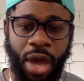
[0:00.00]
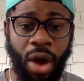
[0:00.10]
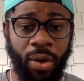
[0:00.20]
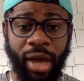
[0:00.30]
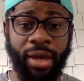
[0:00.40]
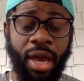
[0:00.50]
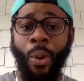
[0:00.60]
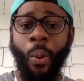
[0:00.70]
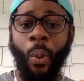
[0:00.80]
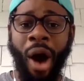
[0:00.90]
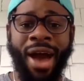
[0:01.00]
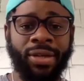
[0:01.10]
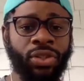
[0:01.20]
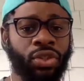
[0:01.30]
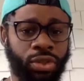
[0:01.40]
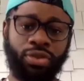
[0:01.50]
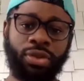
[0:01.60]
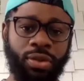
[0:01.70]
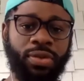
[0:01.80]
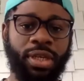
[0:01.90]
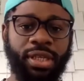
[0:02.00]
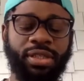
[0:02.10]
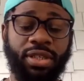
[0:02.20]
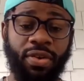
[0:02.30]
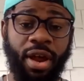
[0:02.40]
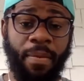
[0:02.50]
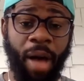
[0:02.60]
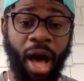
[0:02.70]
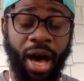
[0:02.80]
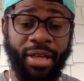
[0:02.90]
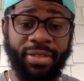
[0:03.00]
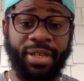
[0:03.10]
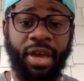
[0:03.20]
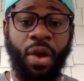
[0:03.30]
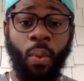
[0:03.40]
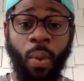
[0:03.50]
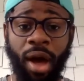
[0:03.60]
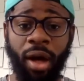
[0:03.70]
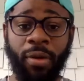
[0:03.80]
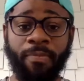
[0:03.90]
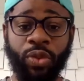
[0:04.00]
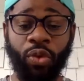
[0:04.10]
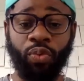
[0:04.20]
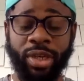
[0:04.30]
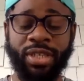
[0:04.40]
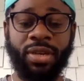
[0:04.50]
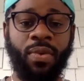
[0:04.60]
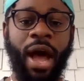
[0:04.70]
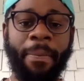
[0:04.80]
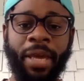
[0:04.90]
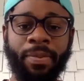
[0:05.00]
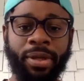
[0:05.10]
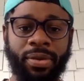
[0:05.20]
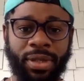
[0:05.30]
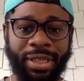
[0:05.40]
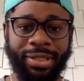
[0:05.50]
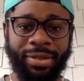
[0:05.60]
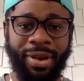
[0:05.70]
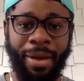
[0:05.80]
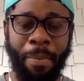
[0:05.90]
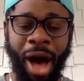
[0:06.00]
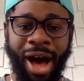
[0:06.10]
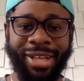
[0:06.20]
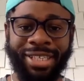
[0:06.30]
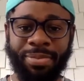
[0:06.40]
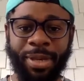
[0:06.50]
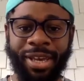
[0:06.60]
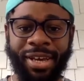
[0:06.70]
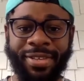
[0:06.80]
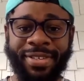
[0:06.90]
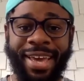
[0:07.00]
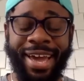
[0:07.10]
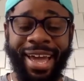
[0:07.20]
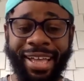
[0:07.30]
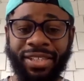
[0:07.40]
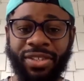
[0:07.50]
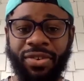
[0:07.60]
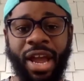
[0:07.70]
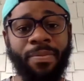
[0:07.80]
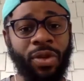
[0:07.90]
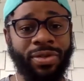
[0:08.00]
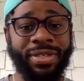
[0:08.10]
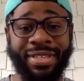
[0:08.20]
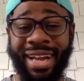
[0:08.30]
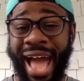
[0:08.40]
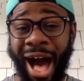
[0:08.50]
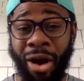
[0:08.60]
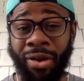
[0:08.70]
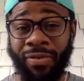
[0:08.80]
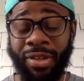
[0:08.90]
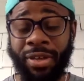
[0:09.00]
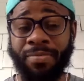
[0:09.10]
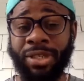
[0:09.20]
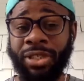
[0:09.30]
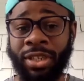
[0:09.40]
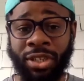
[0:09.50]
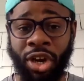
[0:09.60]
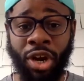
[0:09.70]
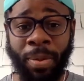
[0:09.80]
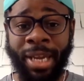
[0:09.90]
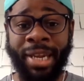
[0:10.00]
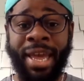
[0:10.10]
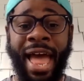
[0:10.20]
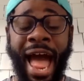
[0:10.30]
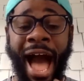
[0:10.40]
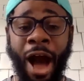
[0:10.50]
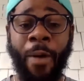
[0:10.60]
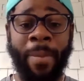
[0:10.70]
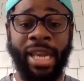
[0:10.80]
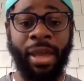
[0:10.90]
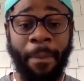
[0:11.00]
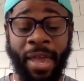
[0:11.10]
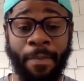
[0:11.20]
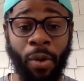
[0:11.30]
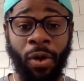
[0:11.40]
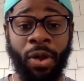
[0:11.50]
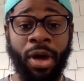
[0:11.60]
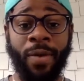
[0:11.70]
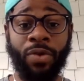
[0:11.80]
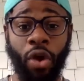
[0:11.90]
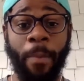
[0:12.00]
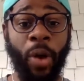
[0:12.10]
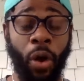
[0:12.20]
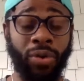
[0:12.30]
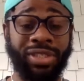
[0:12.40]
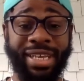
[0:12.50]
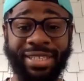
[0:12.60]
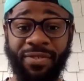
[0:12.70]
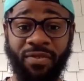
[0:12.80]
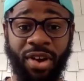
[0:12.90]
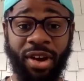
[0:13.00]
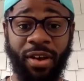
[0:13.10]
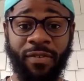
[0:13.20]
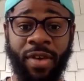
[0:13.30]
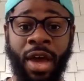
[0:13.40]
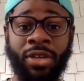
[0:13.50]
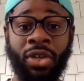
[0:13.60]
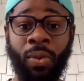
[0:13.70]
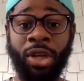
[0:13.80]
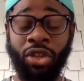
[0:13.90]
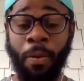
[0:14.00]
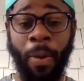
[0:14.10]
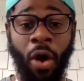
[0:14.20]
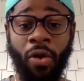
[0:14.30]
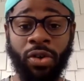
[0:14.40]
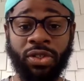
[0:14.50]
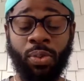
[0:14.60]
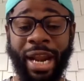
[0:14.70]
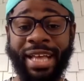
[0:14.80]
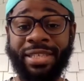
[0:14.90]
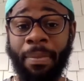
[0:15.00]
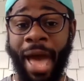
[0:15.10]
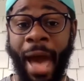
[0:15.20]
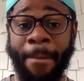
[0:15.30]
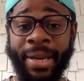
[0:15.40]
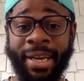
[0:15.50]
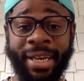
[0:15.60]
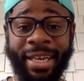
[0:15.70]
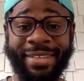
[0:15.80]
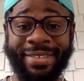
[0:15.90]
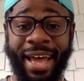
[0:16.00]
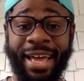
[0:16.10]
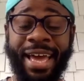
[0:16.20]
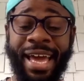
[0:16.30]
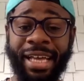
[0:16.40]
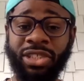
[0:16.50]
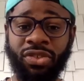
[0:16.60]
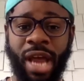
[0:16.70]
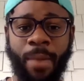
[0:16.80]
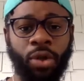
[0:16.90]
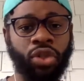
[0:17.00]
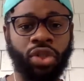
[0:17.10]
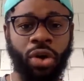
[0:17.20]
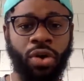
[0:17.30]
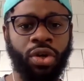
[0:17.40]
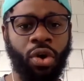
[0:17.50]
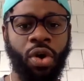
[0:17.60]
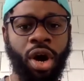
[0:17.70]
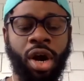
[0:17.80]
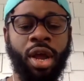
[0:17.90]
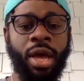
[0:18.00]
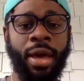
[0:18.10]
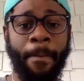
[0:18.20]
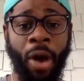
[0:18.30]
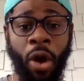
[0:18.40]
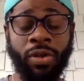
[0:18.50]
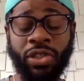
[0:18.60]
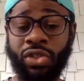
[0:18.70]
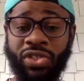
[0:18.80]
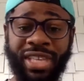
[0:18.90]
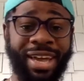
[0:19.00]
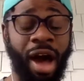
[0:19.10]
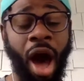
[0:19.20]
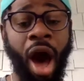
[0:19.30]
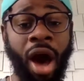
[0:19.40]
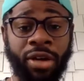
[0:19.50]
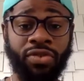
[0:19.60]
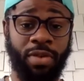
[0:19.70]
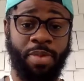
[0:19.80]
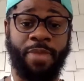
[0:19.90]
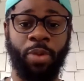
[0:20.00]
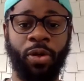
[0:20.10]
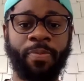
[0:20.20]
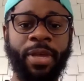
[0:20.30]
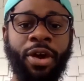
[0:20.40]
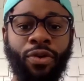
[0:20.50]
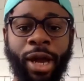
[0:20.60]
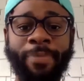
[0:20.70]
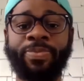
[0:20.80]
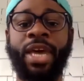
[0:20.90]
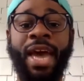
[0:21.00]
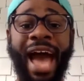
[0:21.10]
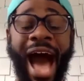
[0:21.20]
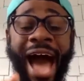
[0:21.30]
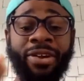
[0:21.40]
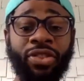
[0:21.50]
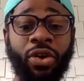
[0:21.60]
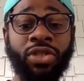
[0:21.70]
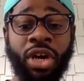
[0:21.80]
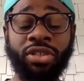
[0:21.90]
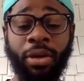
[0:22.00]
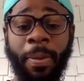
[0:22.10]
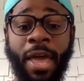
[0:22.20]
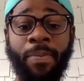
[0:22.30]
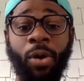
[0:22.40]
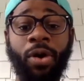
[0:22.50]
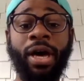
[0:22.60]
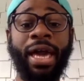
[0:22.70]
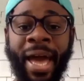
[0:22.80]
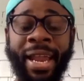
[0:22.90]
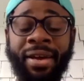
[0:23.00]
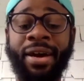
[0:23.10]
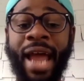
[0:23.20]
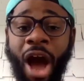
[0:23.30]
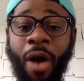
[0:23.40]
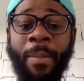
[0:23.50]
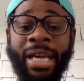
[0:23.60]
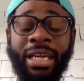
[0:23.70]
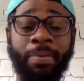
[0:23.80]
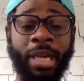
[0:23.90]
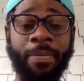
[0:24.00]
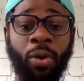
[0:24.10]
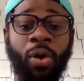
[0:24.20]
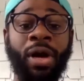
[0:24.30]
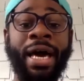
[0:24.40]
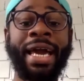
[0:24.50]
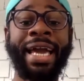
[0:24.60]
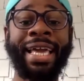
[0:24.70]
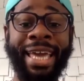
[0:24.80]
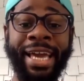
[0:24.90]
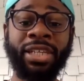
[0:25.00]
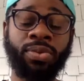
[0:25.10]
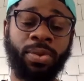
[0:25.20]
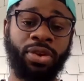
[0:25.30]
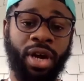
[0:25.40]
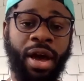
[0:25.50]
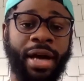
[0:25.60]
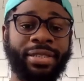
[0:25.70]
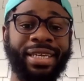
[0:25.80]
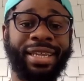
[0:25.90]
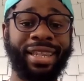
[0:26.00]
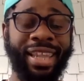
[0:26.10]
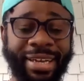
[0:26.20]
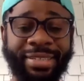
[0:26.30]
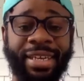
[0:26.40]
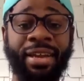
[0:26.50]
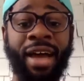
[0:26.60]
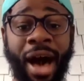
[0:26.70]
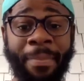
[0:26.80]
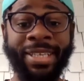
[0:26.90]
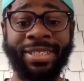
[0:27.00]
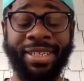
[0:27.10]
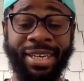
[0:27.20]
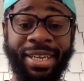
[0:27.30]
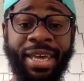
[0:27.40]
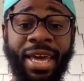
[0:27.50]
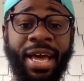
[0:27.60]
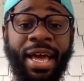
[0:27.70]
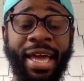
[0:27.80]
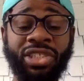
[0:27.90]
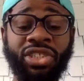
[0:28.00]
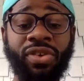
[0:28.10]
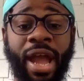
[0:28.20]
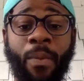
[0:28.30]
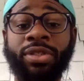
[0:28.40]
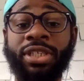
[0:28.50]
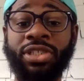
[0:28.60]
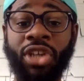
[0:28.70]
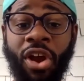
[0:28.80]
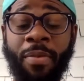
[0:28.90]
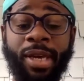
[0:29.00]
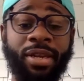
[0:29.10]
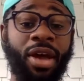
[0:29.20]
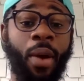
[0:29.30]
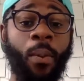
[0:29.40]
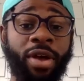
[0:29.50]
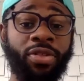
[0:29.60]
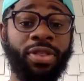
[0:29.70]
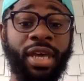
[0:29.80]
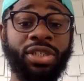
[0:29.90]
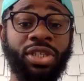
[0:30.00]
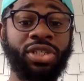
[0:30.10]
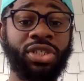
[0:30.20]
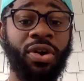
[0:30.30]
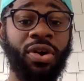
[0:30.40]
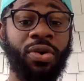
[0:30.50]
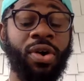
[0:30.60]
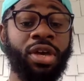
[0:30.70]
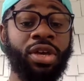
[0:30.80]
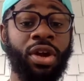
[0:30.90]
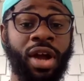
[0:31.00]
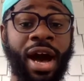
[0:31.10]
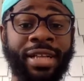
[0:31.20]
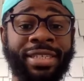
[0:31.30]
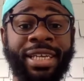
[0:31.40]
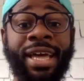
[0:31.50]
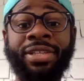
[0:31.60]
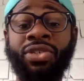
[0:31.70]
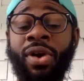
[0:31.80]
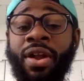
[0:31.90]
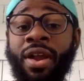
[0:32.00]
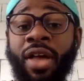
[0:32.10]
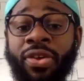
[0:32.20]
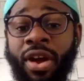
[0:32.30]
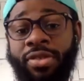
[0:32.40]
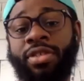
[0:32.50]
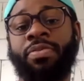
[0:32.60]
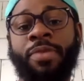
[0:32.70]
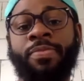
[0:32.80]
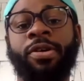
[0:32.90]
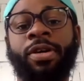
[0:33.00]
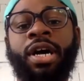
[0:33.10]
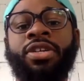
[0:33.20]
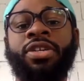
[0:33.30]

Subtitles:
Okay, why should you use Instagram pods? Well, the reason why people use Instagram pods is because Instagram uses an algorithm to determine how many people your post gets in front of. So when you post, what ends up happening is that Instagram will show your post to say 100 people, right? Out of those 100 people, depending on how many people engage with your content, liked and commented it, Instagram will determine whether they should show your content to another 100 people.